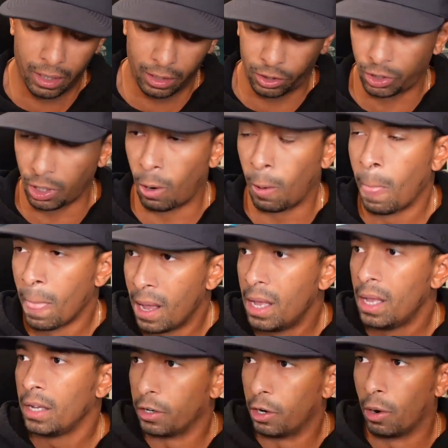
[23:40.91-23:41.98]
So,
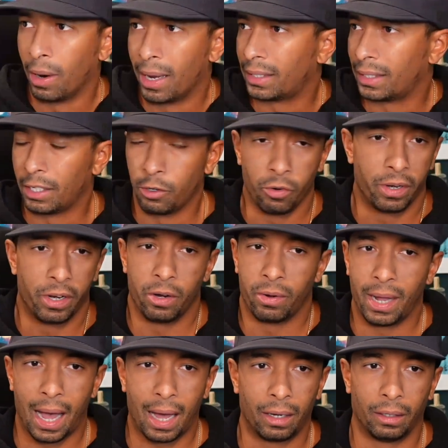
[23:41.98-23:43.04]
it's, you
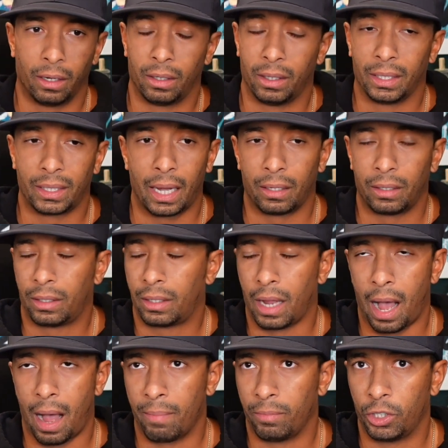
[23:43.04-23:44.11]
got to learn this. I
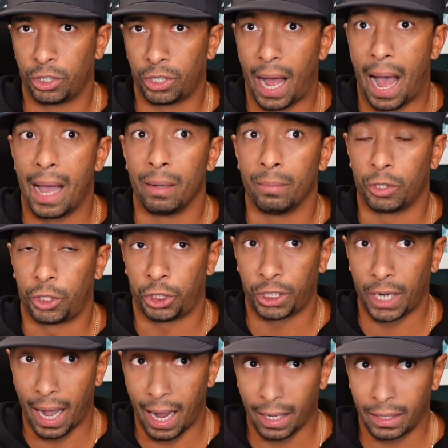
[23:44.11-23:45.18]
am
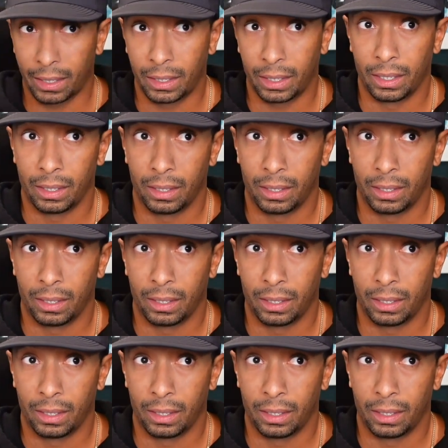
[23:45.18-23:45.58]
shocked.